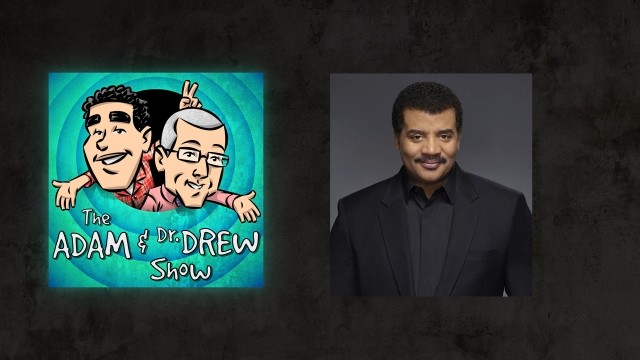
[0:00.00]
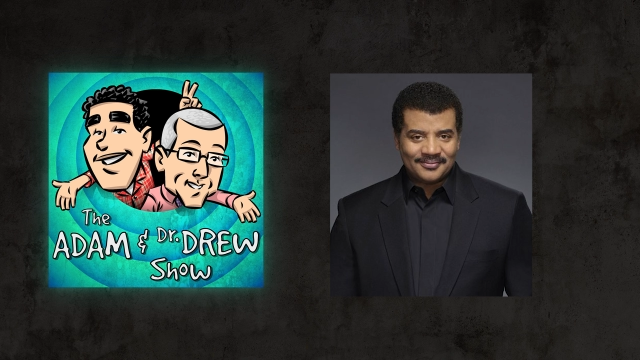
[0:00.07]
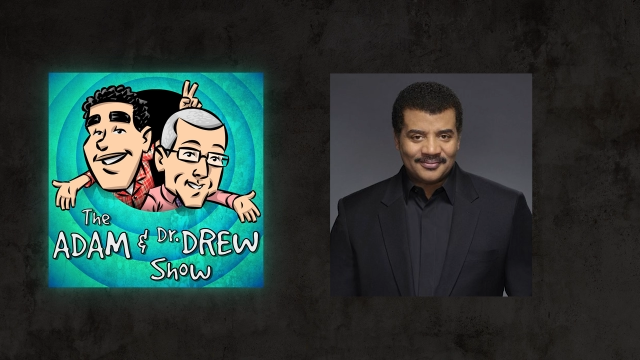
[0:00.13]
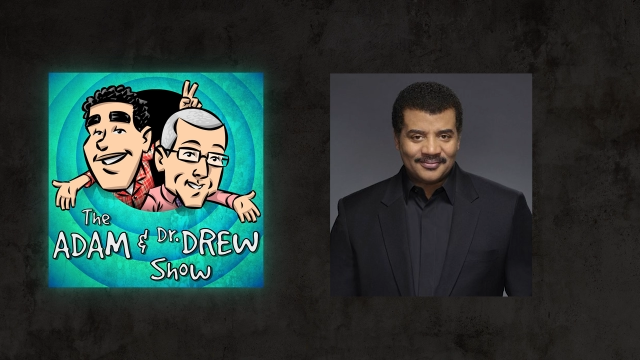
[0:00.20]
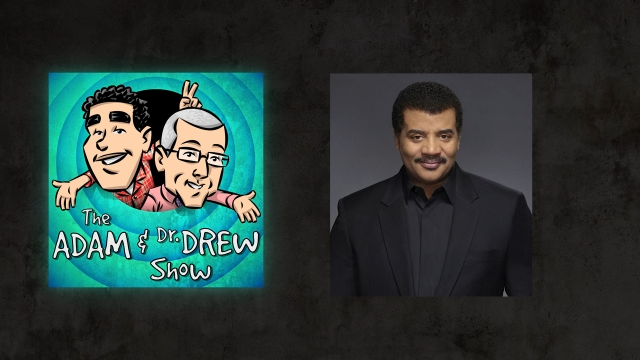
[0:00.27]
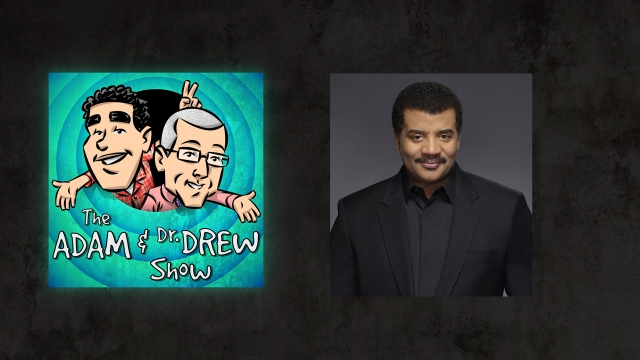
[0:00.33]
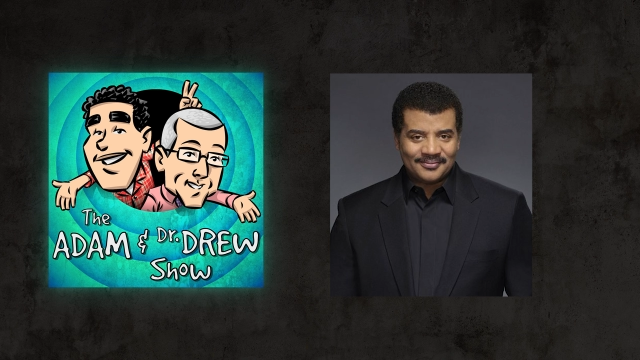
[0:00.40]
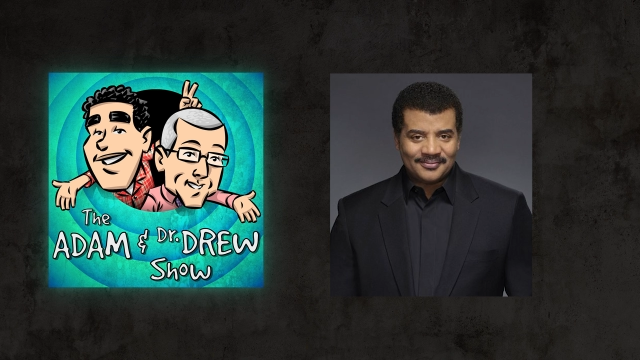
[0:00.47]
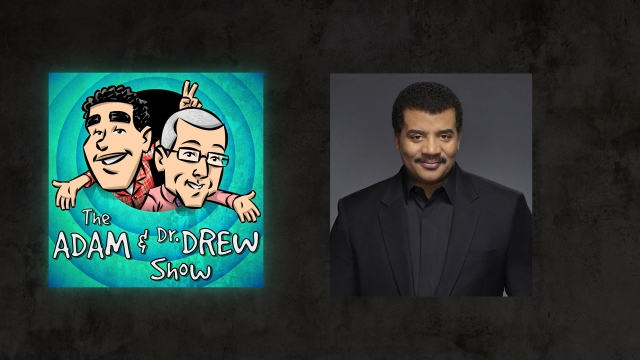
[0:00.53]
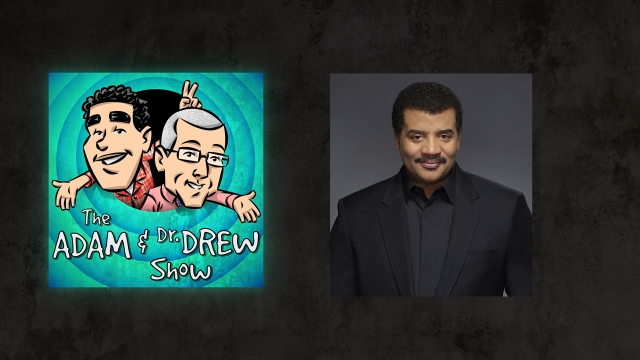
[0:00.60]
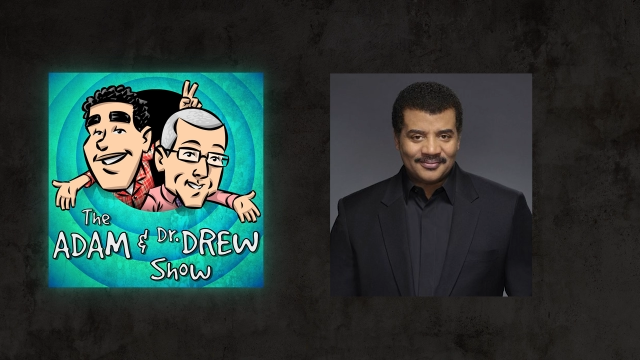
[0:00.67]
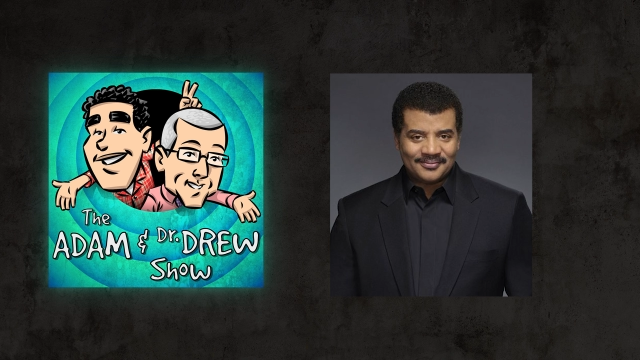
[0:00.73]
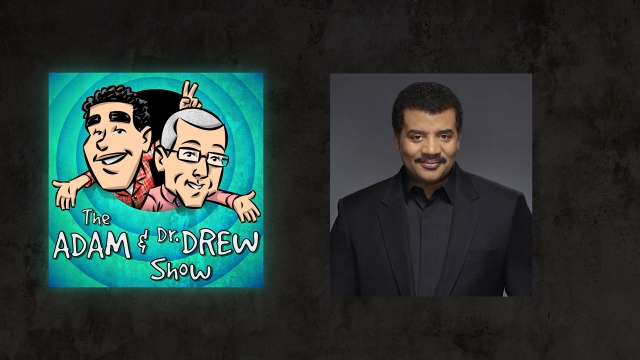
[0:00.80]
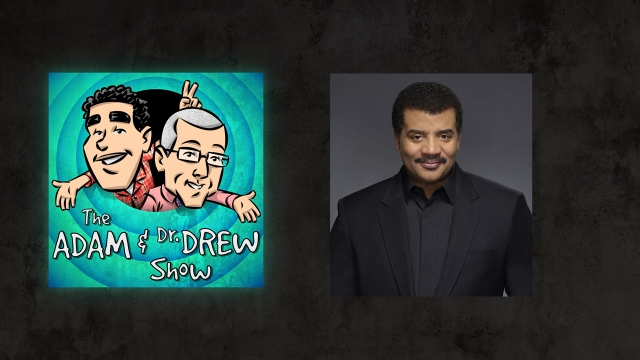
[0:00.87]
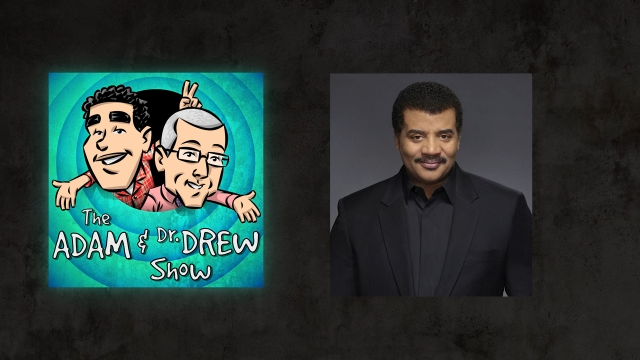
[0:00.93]
Speaker 1: of deaths
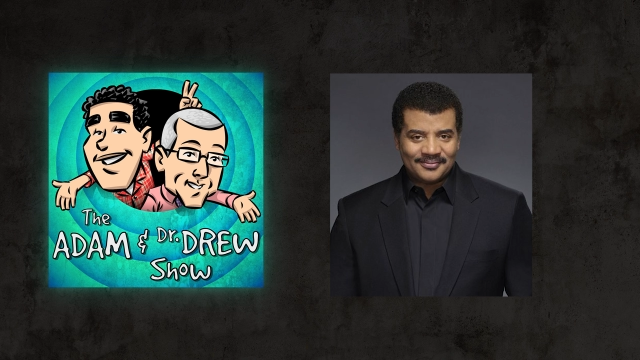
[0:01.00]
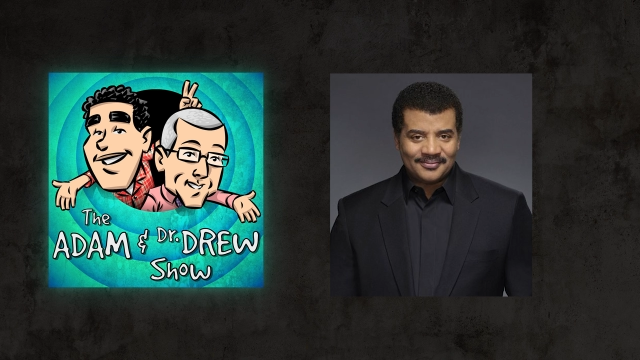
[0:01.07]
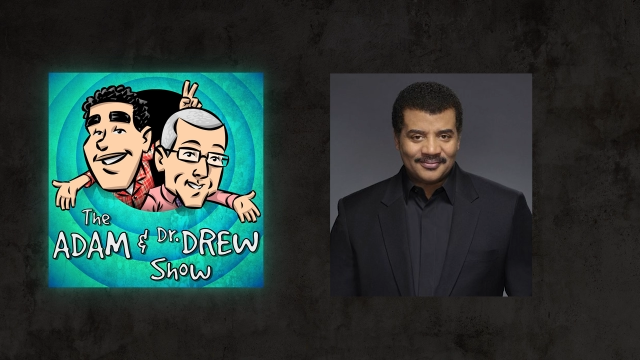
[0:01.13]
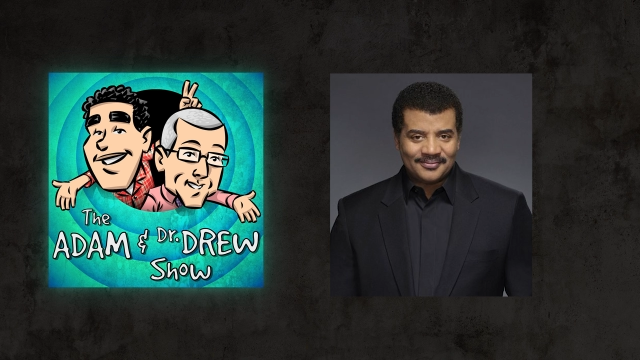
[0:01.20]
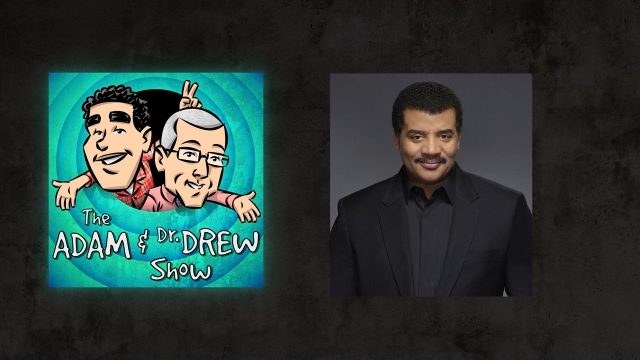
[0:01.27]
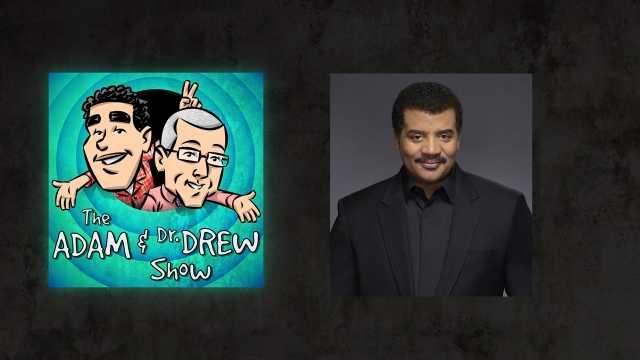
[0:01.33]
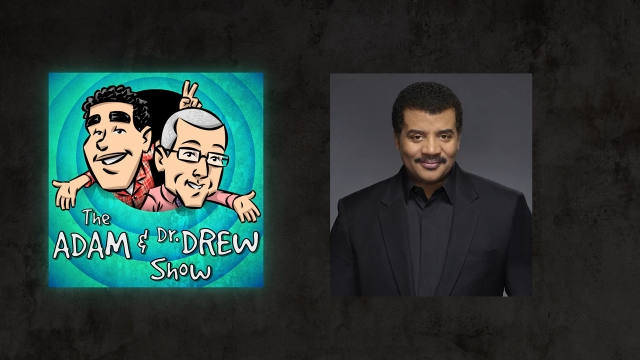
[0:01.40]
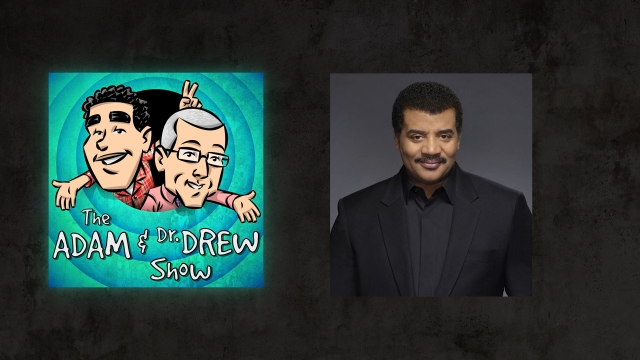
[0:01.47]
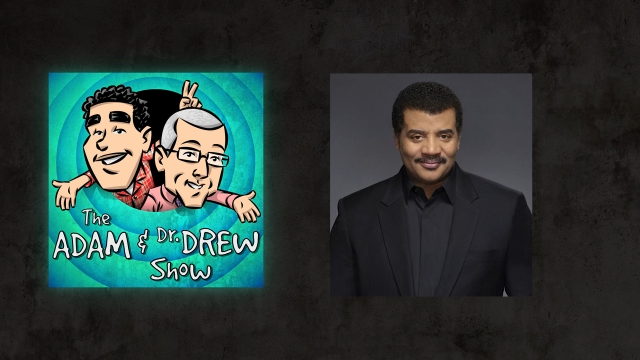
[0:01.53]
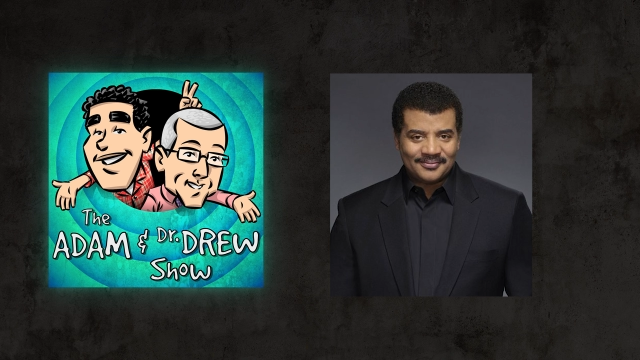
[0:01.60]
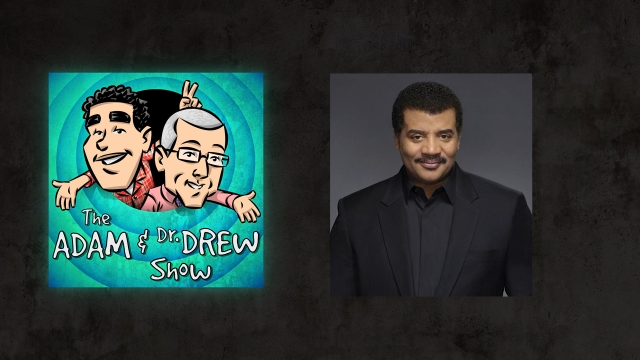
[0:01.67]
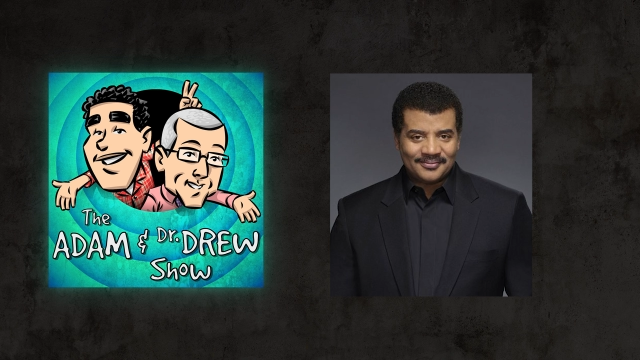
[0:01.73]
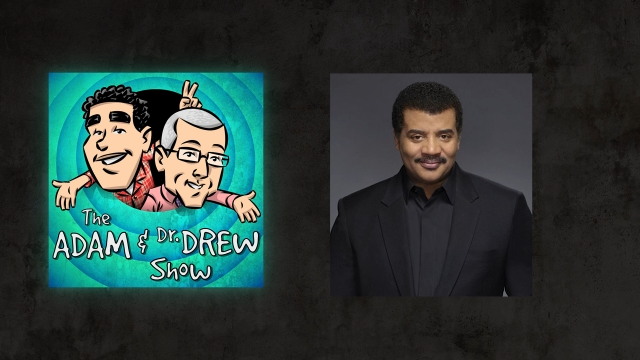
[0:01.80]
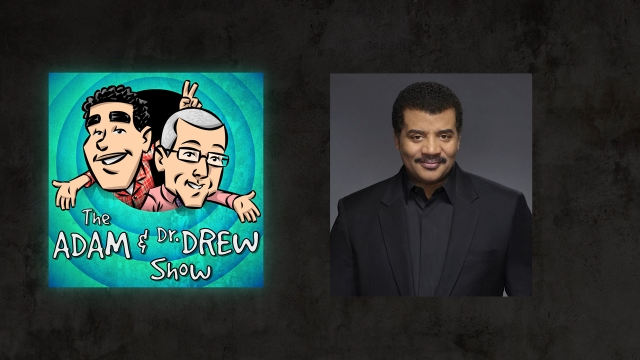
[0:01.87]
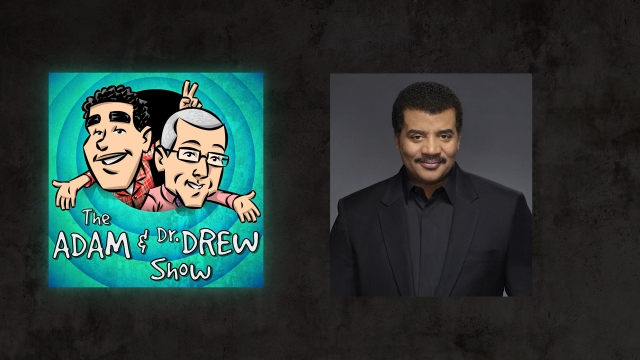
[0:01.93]
in the process
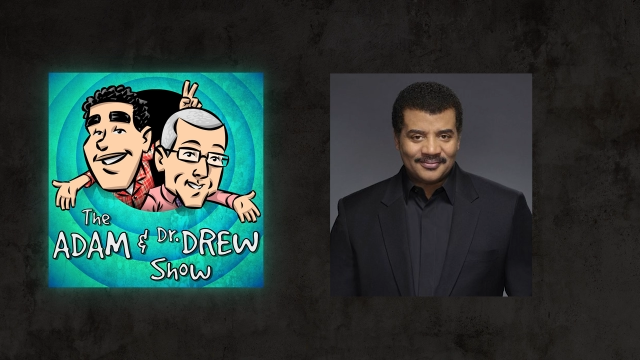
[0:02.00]
of